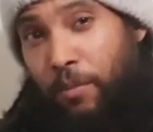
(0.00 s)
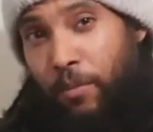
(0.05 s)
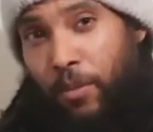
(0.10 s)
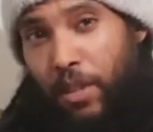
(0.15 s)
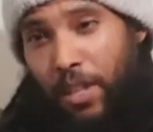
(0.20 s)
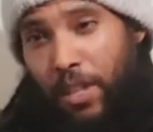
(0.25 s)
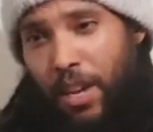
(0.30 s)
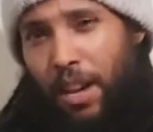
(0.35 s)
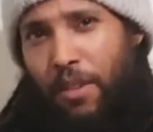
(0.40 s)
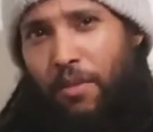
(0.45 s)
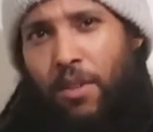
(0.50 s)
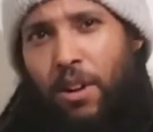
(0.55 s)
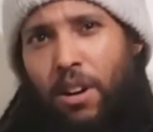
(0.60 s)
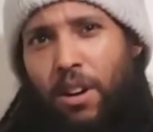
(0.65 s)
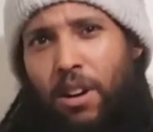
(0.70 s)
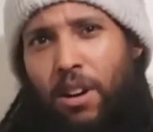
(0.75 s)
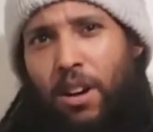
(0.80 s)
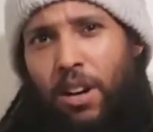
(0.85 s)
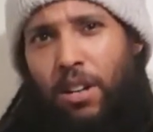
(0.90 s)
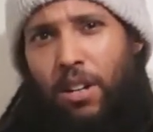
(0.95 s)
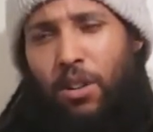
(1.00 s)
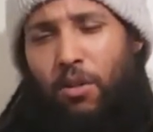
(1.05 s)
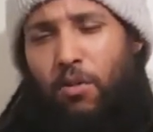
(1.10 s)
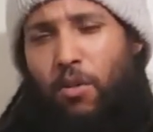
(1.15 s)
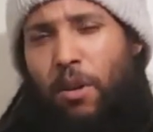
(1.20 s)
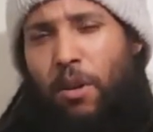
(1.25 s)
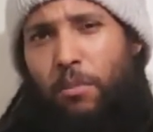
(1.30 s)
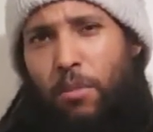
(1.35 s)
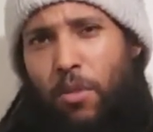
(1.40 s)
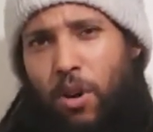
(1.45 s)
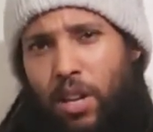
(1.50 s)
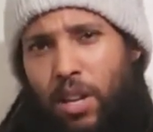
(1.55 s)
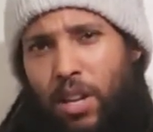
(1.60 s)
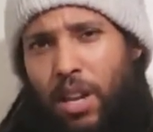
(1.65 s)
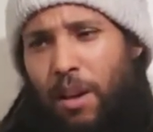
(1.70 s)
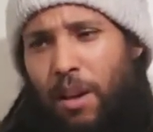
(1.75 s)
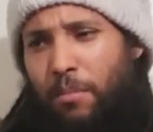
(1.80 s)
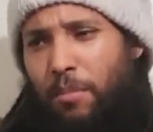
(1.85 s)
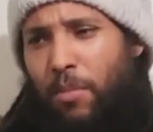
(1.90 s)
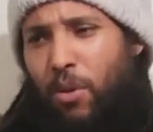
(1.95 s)
together under one body
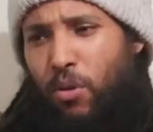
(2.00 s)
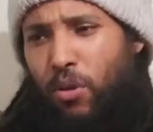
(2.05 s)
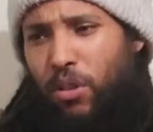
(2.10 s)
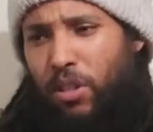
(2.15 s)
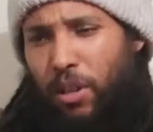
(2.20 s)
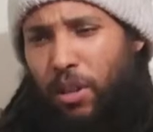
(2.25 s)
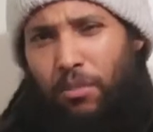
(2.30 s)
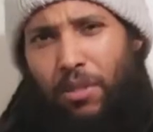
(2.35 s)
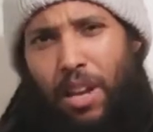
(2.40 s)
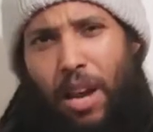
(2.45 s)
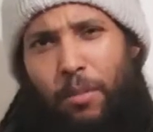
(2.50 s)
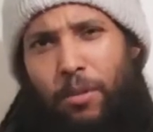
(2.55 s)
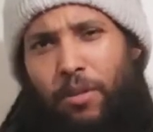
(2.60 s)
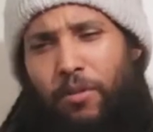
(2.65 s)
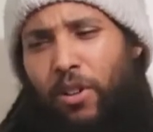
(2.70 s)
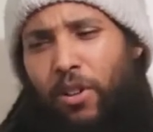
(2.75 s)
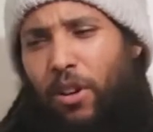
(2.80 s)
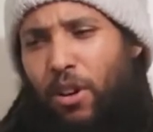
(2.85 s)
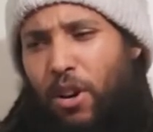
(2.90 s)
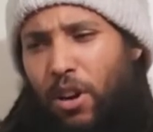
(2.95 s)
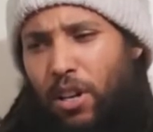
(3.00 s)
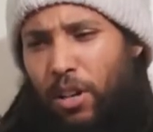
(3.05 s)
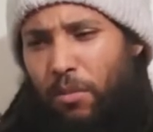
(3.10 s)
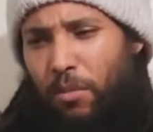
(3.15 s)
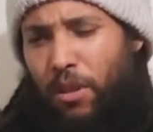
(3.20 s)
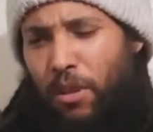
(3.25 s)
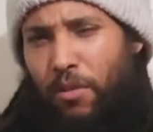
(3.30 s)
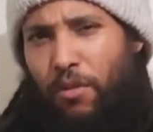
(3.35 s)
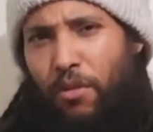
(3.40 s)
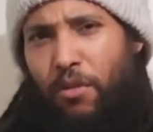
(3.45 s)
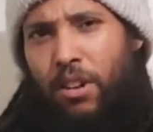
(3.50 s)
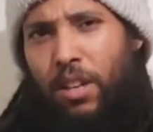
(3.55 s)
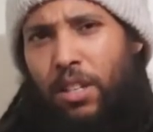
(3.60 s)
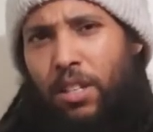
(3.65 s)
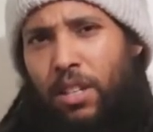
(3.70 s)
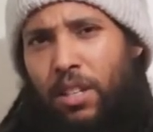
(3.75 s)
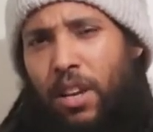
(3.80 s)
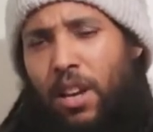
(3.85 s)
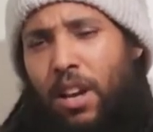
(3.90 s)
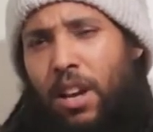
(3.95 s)
and build some type of economy for
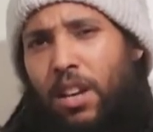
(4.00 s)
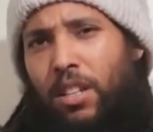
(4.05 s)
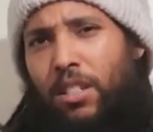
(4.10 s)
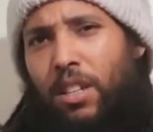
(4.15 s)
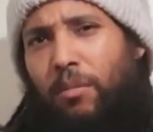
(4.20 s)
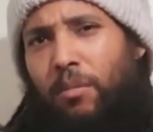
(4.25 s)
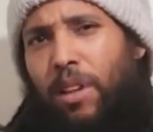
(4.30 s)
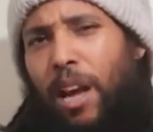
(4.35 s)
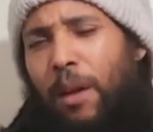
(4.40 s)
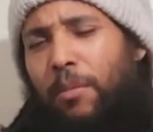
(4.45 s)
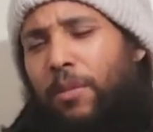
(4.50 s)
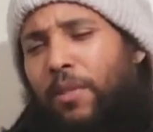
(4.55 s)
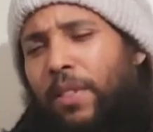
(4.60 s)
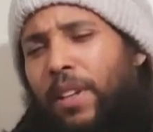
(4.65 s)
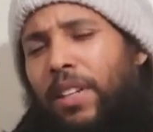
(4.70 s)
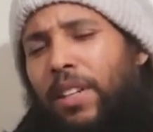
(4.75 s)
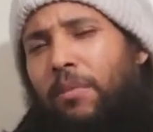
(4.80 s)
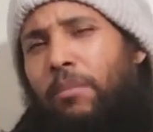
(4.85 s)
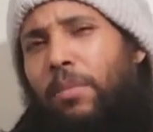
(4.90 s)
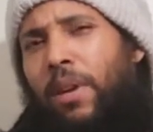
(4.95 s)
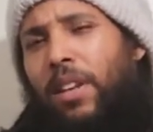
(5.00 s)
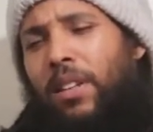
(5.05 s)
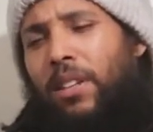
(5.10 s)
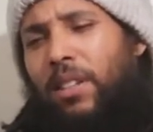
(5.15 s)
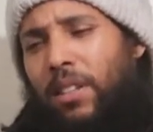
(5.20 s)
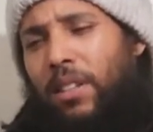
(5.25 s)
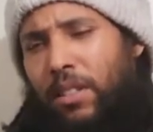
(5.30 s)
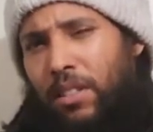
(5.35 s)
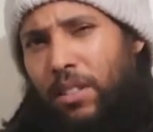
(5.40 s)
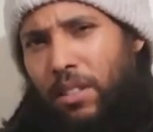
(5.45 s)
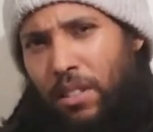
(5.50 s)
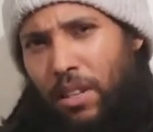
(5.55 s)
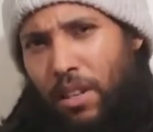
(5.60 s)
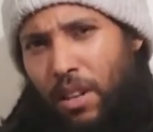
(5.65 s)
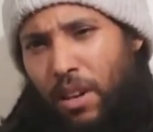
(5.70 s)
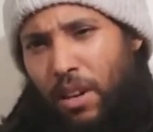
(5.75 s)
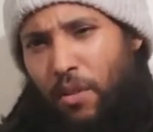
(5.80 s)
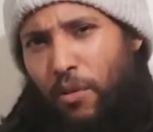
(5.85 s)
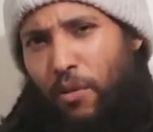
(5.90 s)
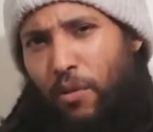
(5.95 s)
us, some type of independence
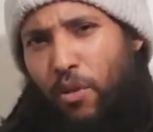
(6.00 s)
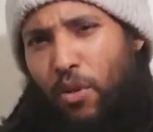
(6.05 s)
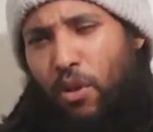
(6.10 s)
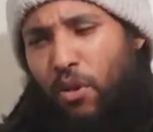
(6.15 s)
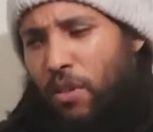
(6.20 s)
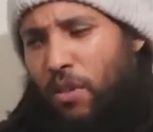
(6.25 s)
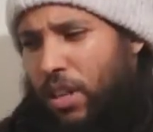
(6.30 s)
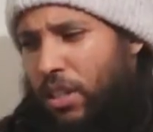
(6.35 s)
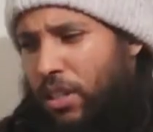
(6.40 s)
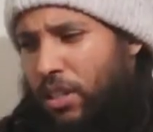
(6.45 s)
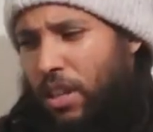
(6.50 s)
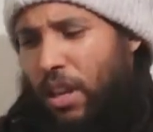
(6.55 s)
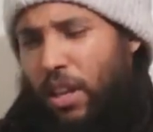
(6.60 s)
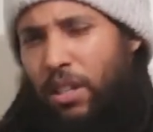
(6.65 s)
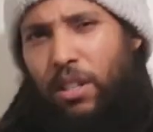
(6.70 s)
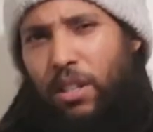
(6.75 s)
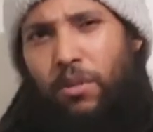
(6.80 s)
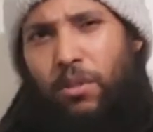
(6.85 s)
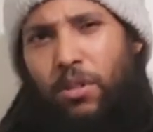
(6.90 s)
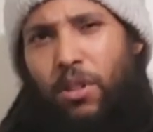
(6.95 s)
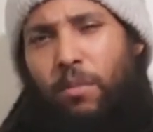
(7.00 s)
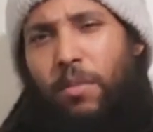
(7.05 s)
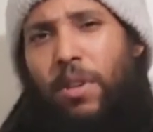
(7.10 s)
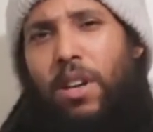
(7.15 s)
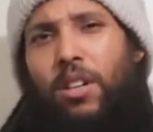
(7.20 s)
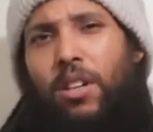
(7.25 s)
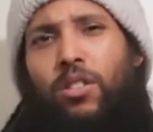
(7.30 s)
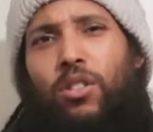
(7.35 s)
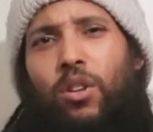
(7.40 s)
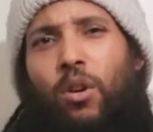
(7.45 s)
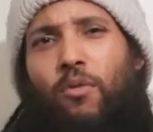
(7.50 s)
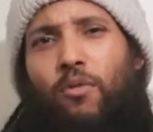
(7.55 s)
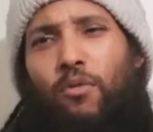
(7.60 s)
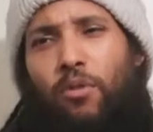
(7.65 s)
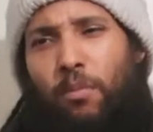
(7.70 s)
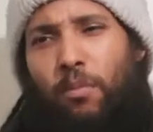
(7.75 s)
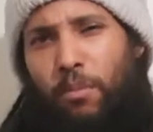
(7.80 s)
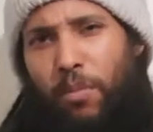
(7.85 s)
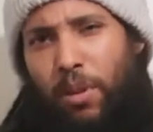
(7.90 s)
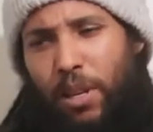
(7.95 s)
for us, to be a
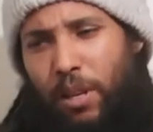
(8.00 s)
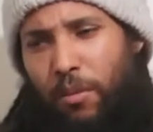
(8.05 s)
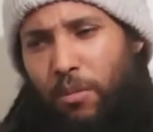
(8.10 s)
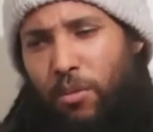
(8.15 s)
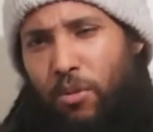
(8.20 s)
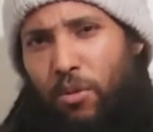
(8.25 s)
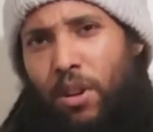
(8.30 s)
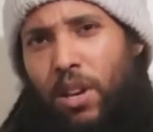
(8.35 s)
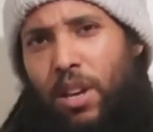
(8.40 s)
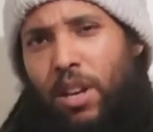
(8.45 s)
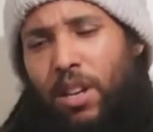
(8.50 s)
sovereign people.